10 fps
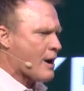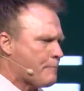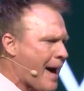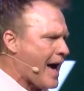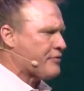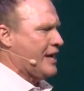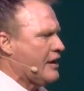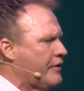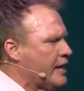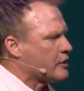our path,
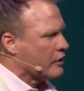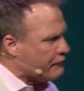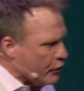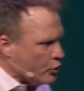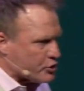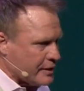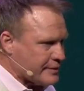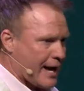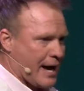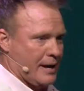even in confusing
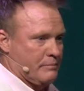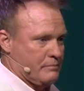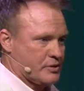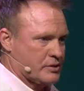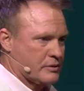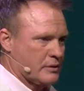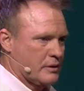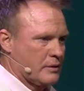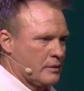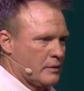times.
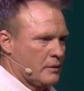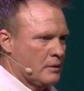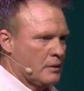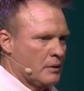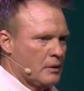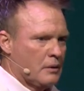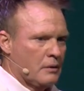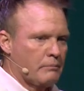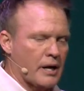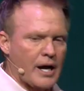
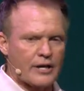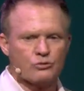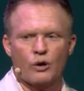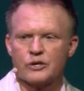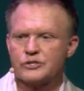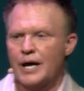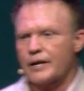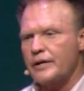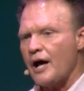But God's word's not